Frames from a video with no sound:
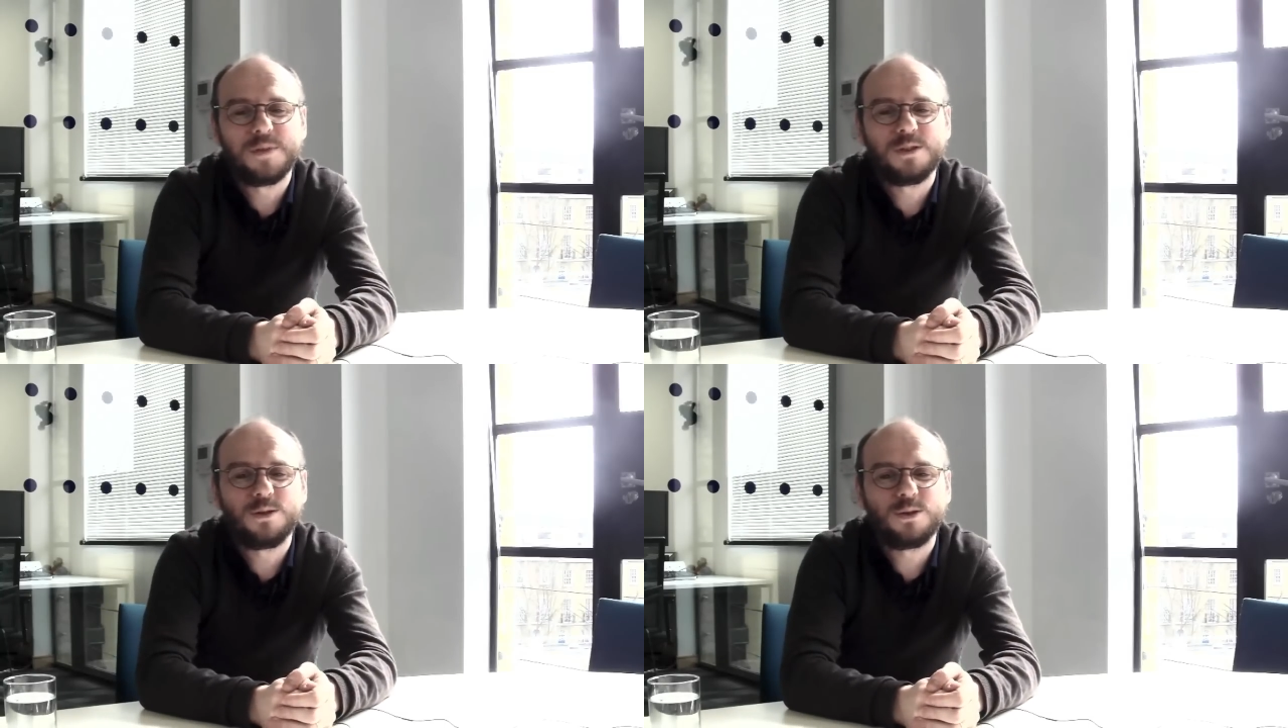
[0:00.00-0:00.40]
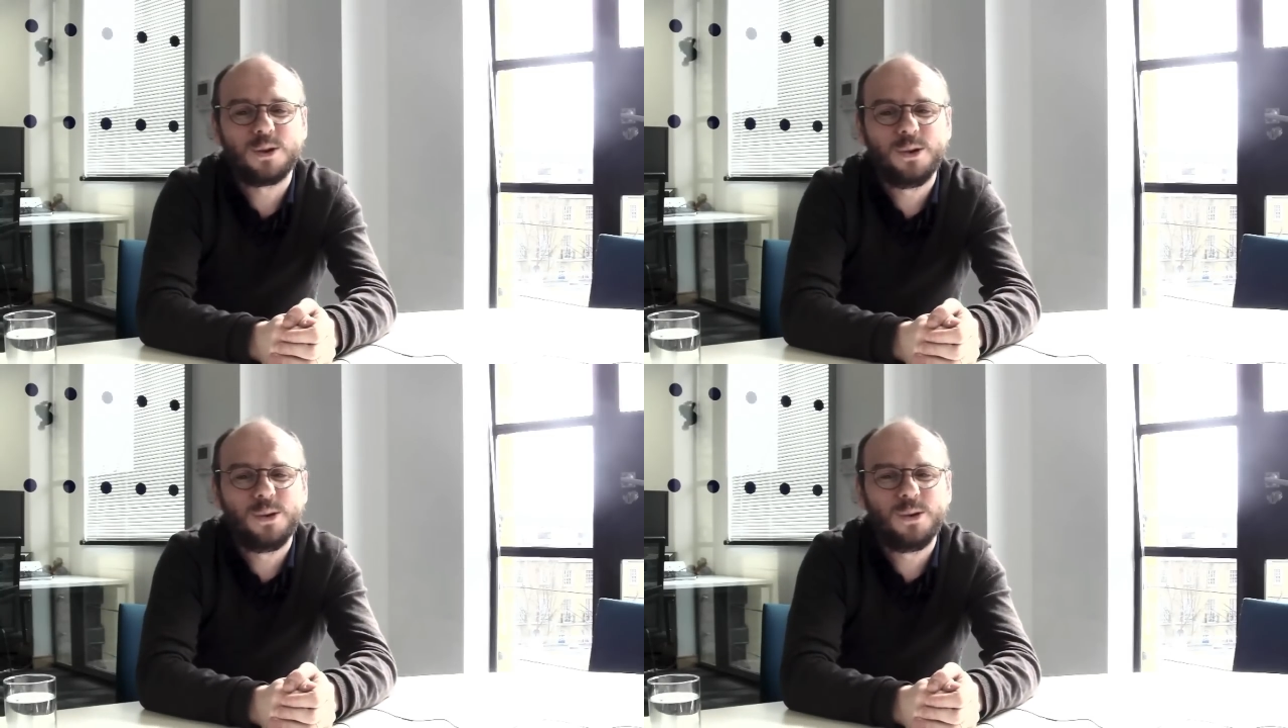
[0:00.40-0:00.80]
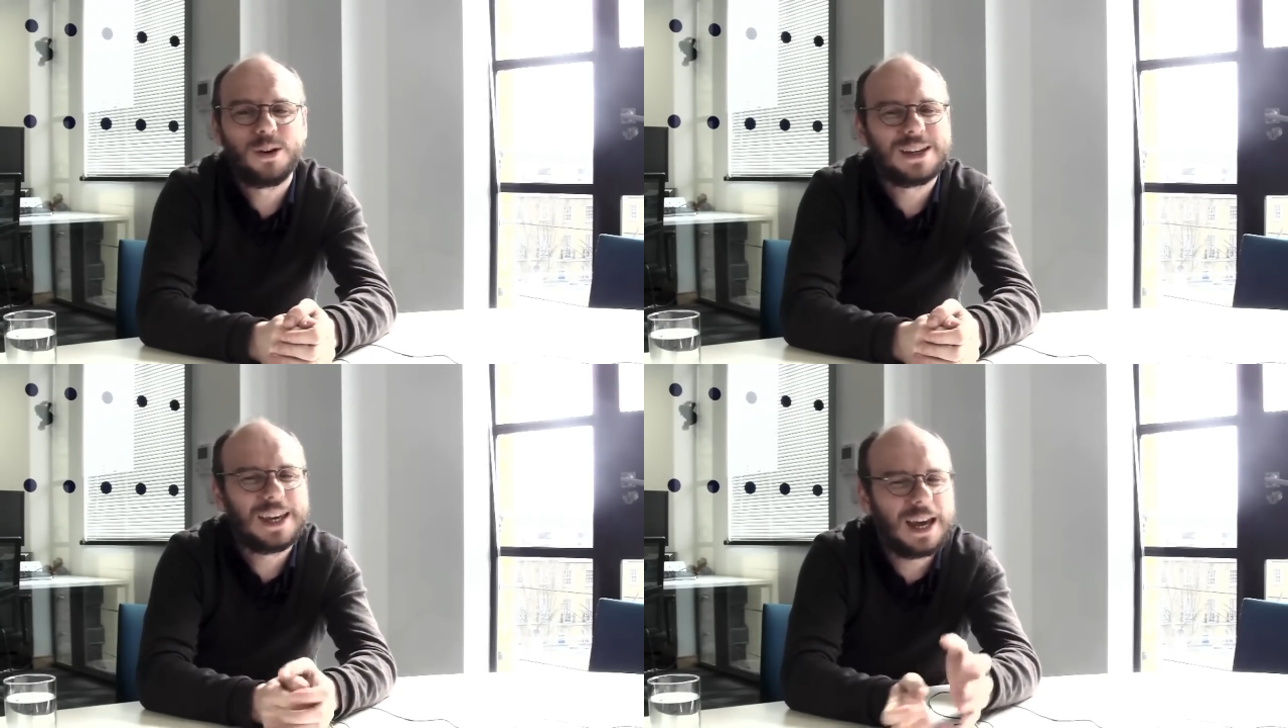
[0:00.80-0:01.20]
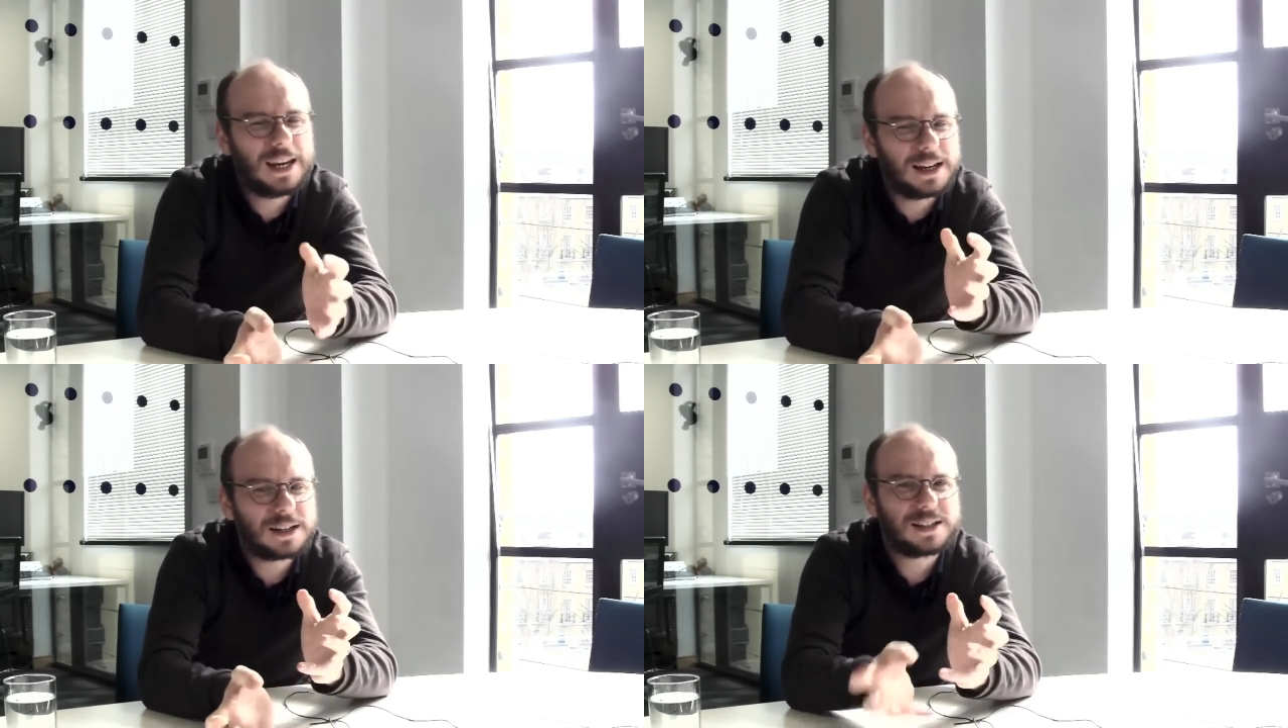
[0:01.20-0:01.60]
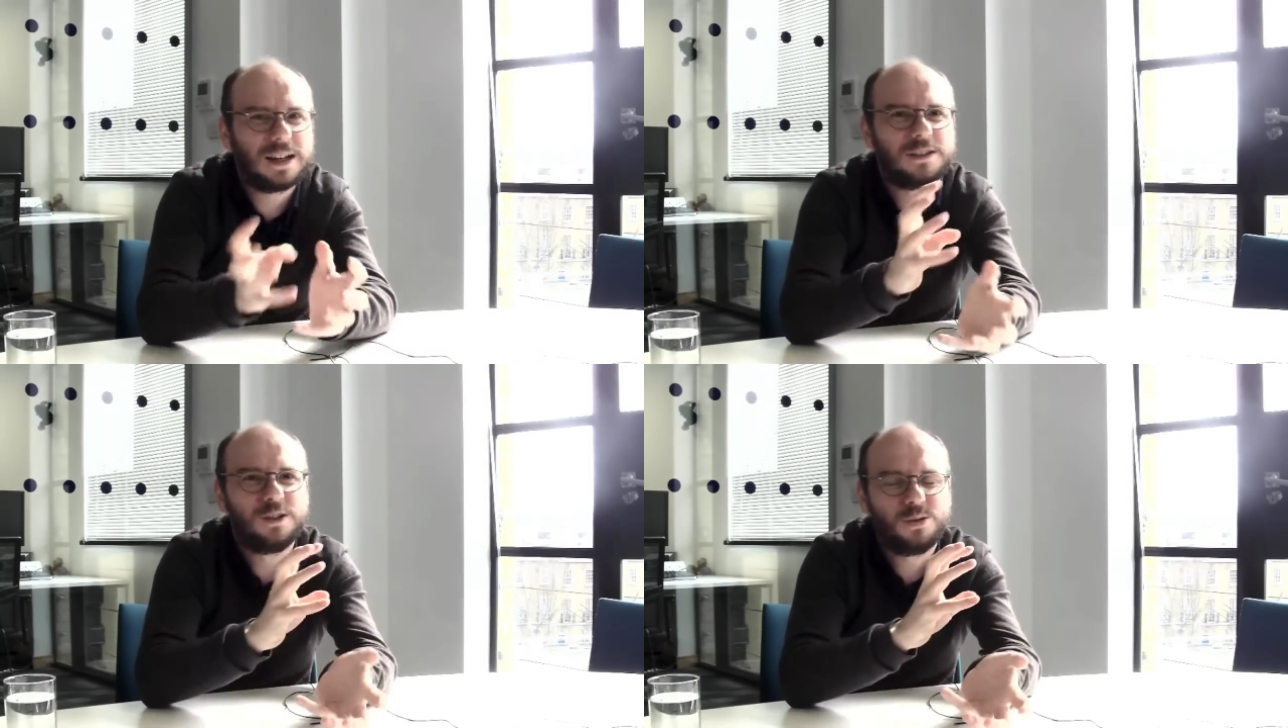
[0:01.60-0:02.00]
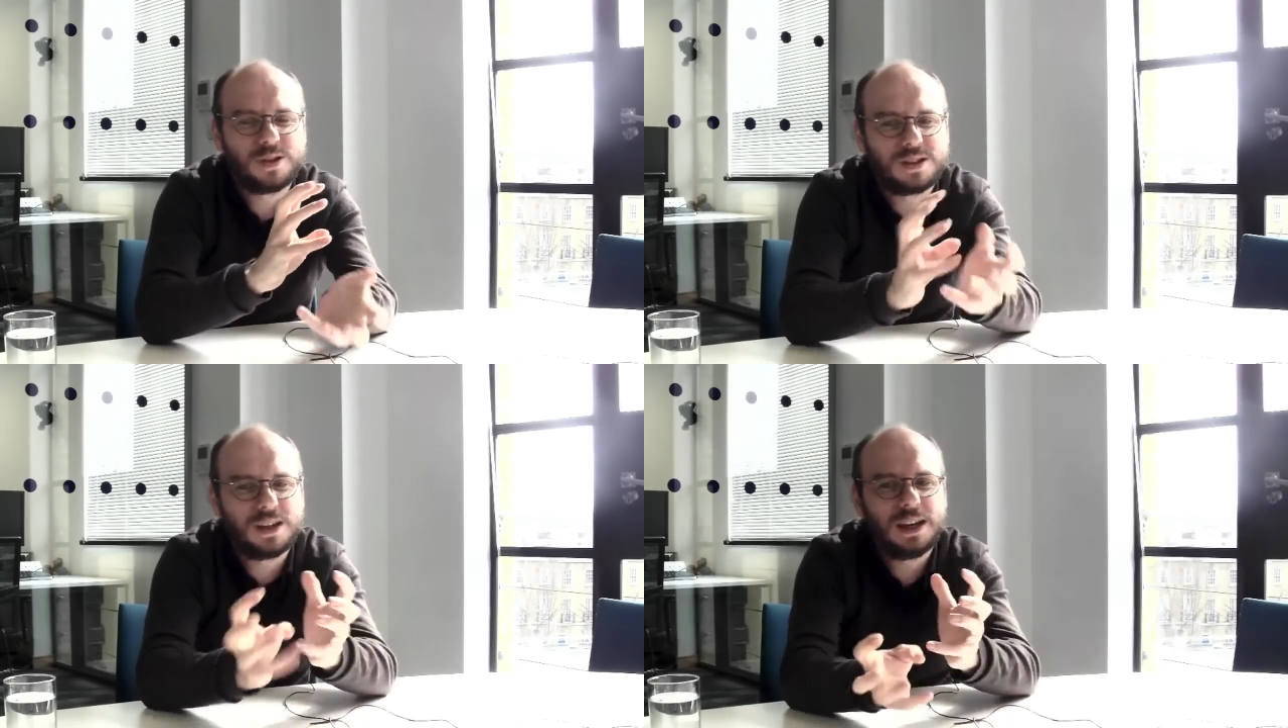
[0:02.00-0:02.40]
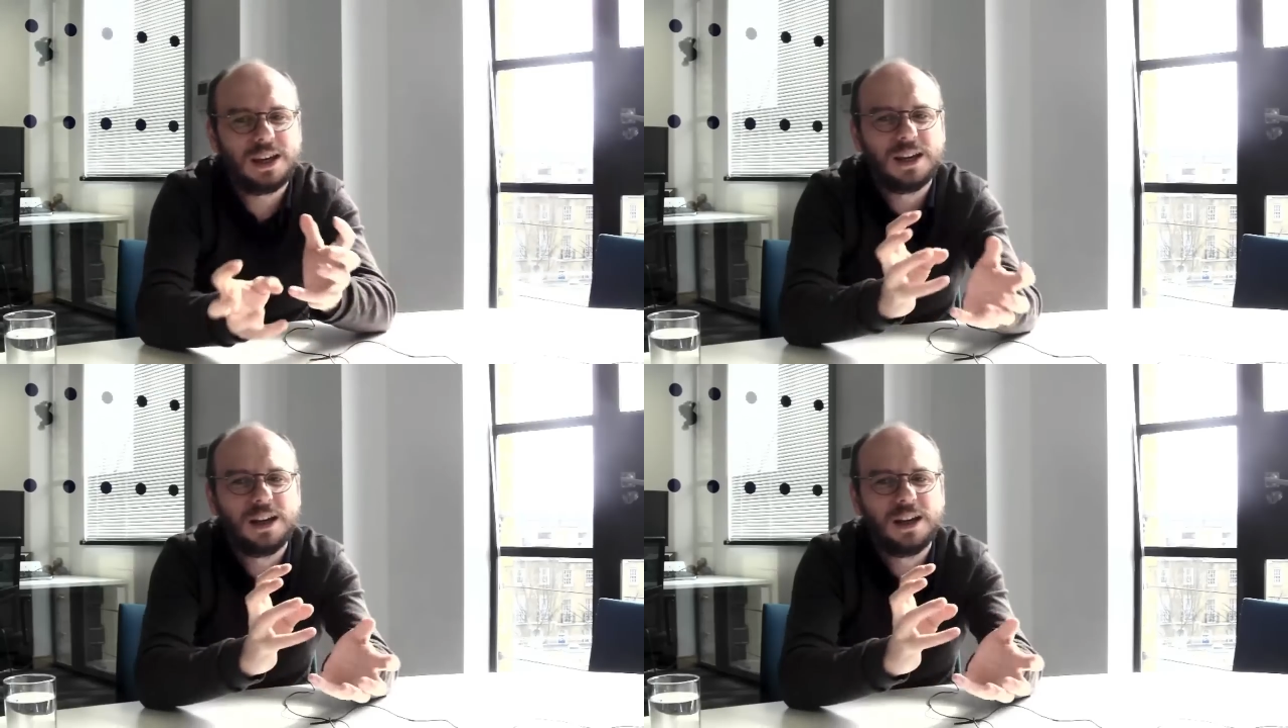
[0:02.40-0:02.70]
So again, I started to see